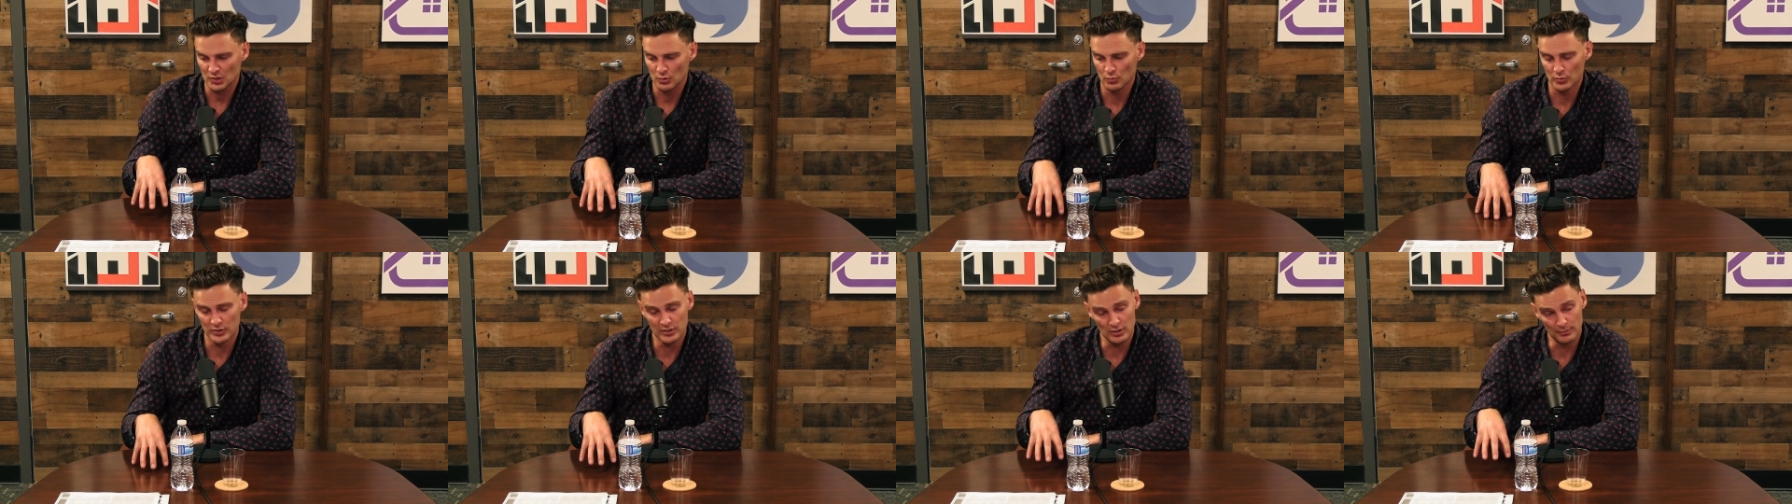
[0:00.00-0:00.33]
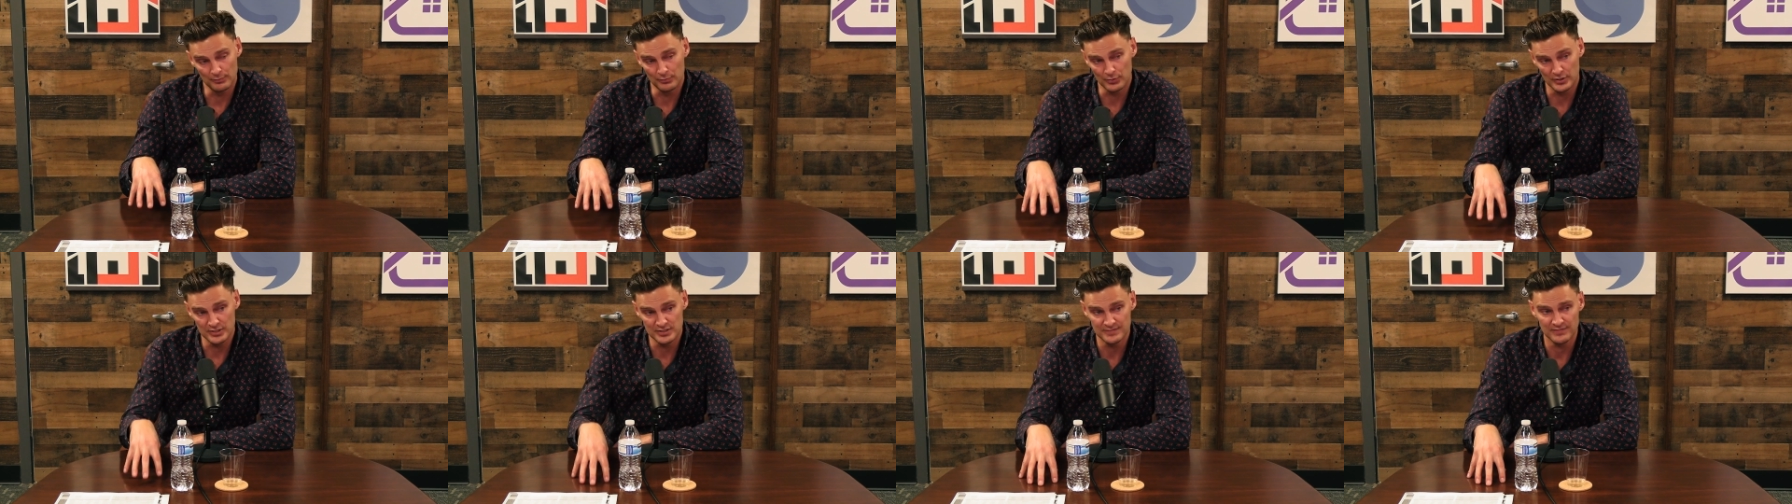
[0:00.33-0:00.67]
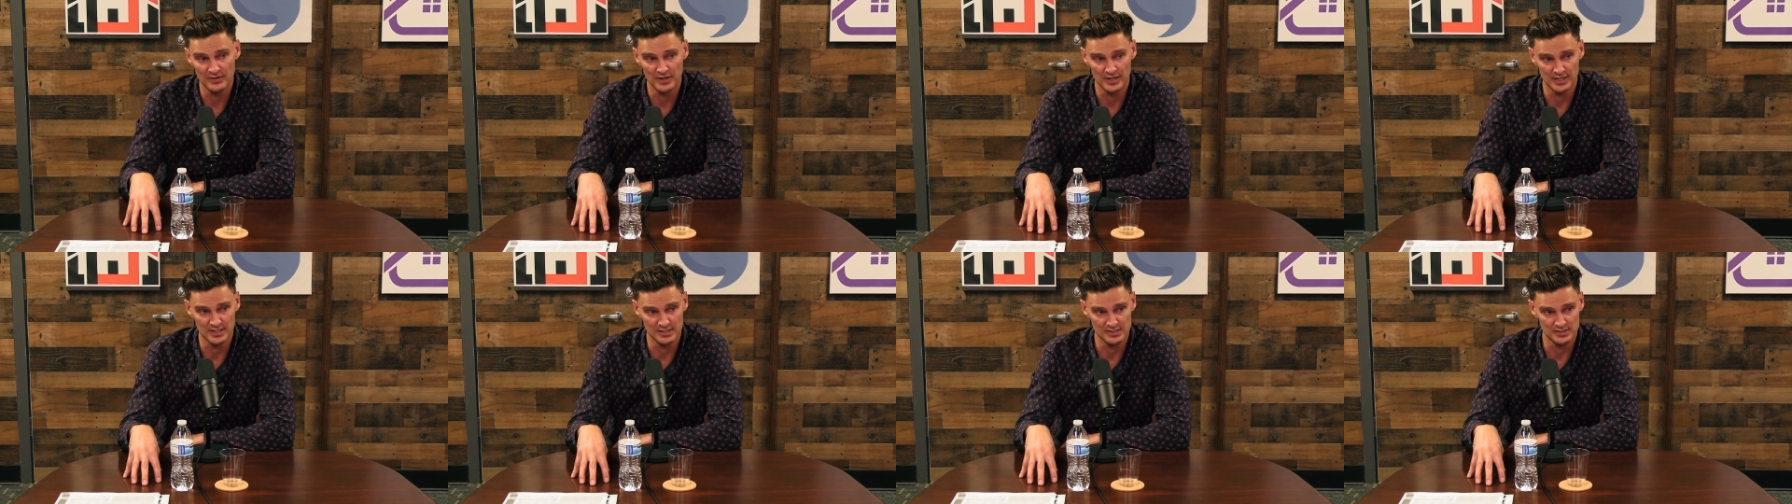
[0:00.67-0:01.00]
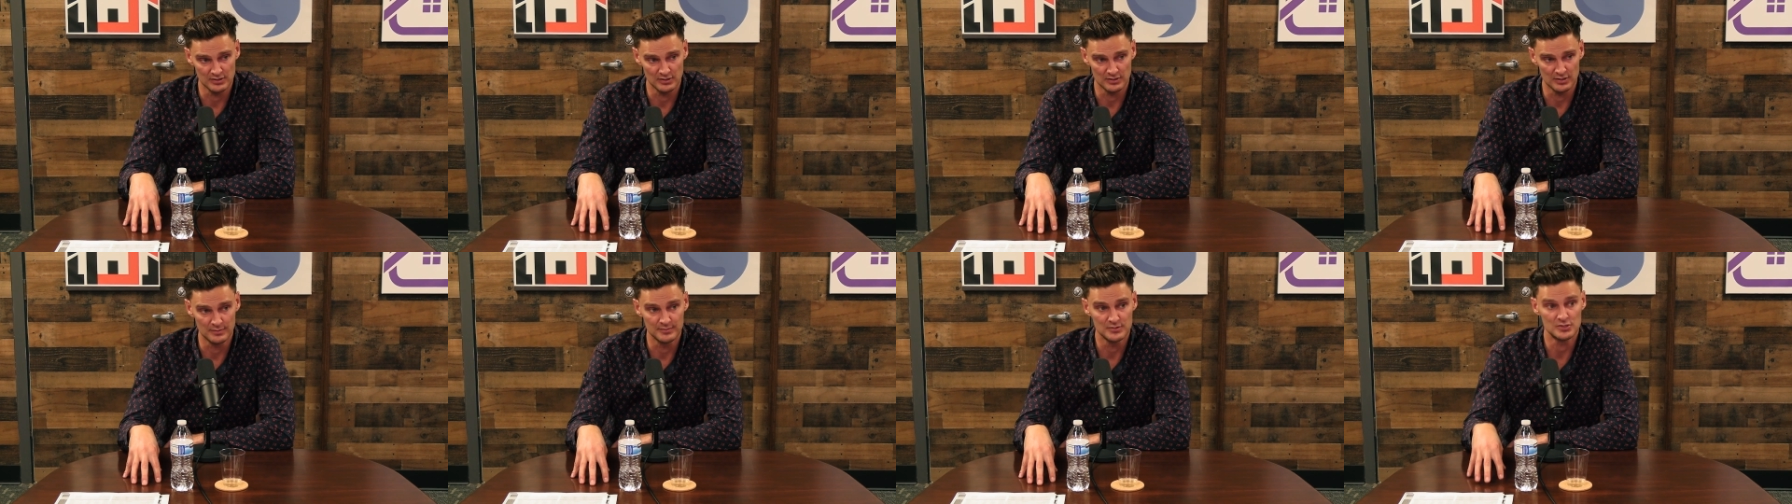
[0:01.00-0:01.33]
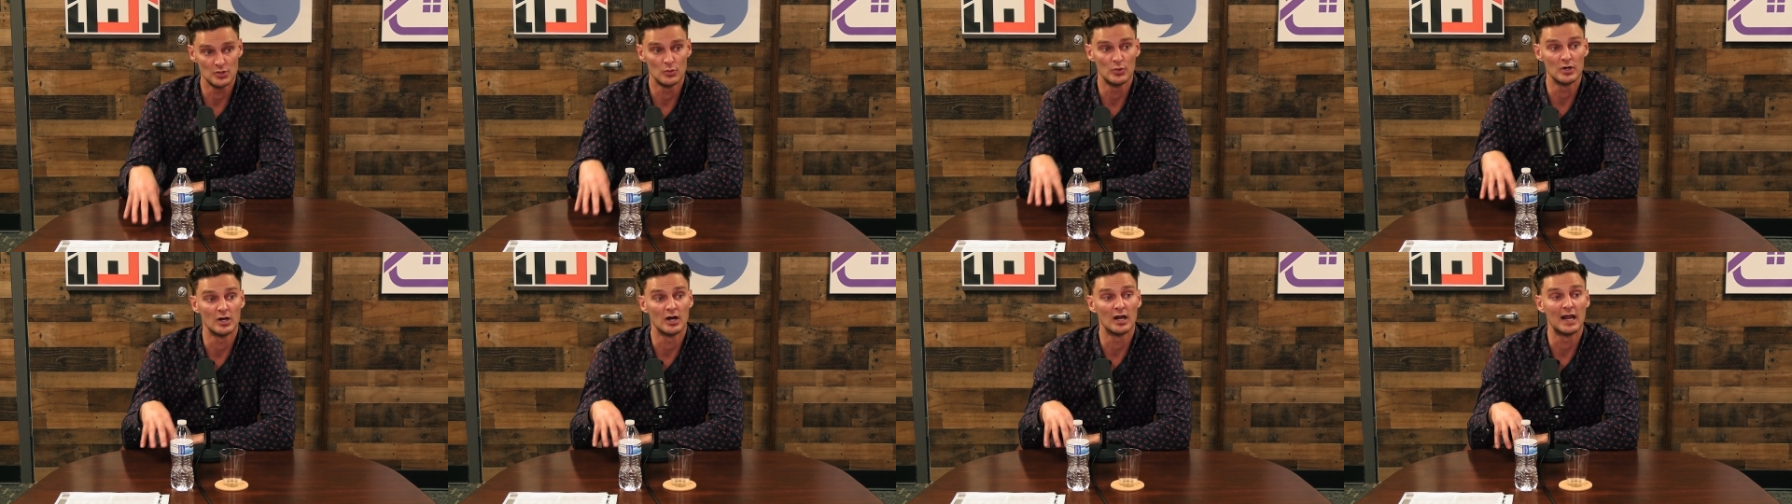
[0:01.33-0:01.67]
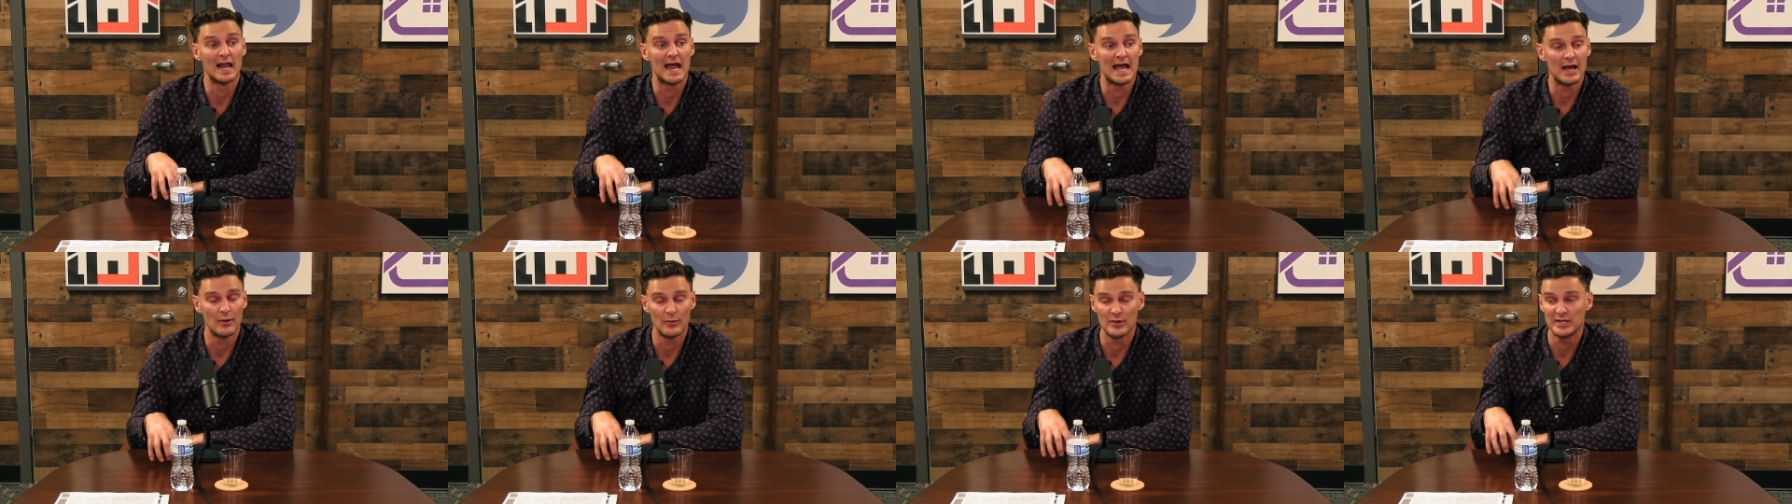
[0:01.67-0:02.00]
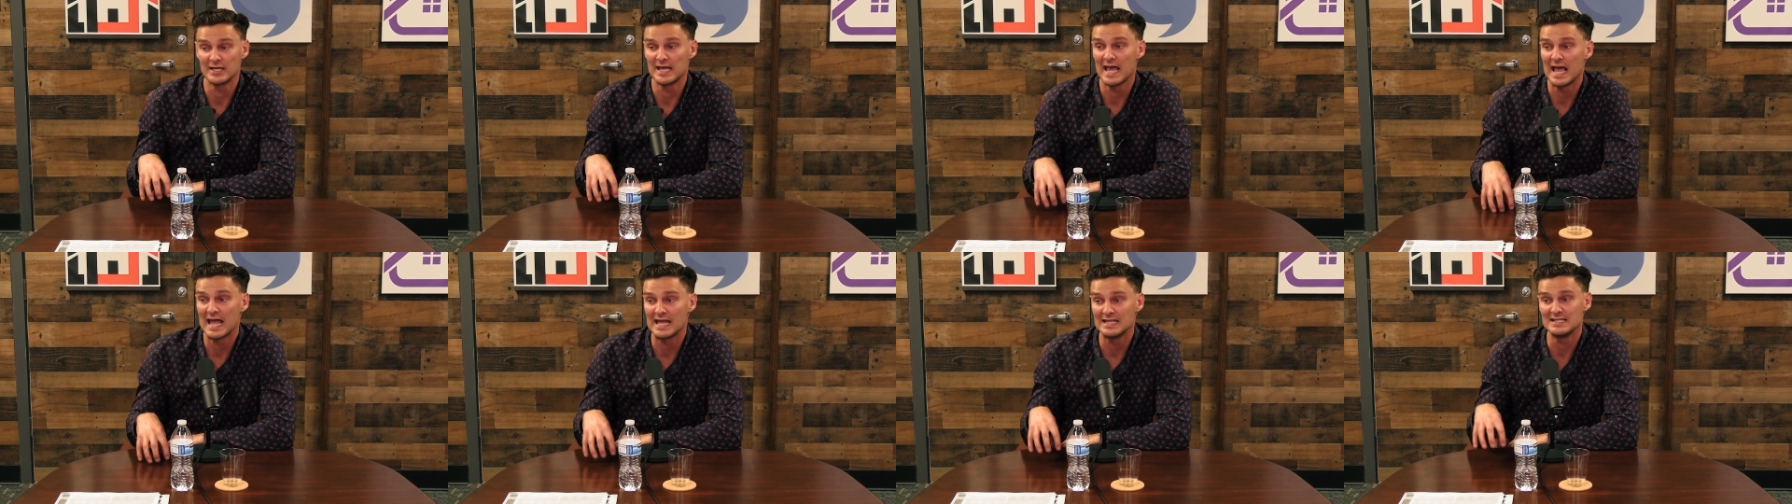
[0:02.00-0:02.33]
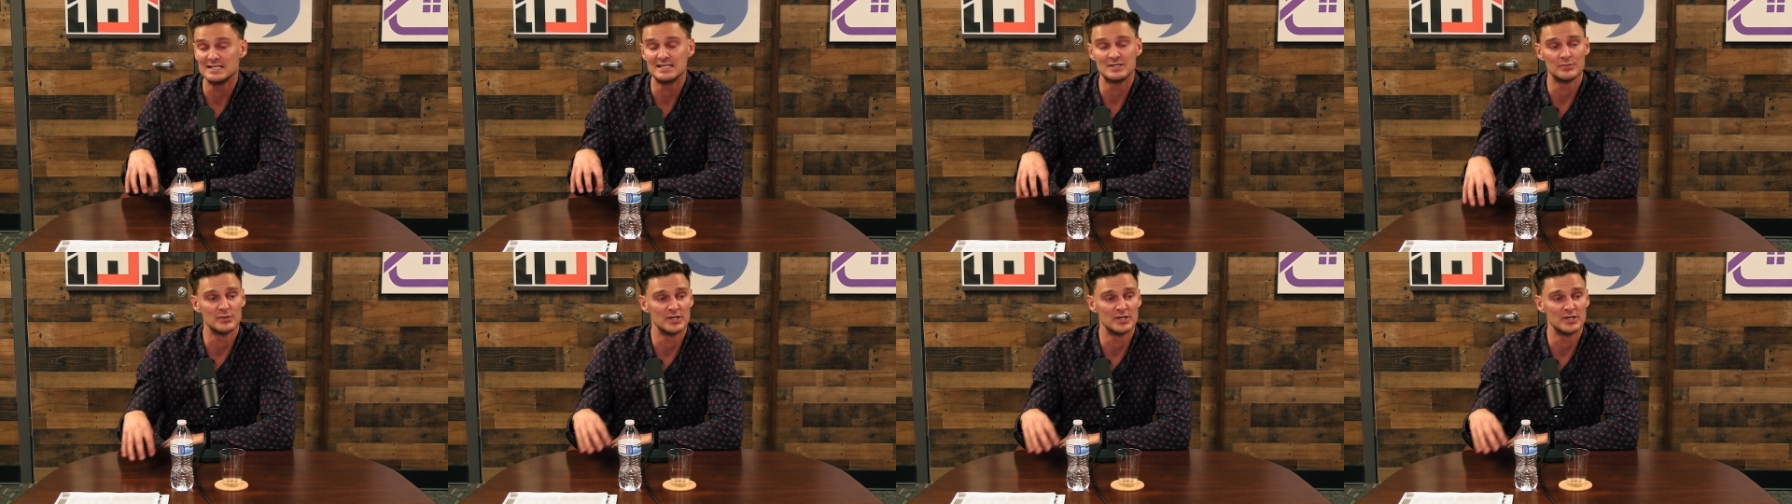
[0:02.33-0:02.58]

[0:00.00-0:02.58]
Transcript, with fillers: we got bridge financing on them, so we're we can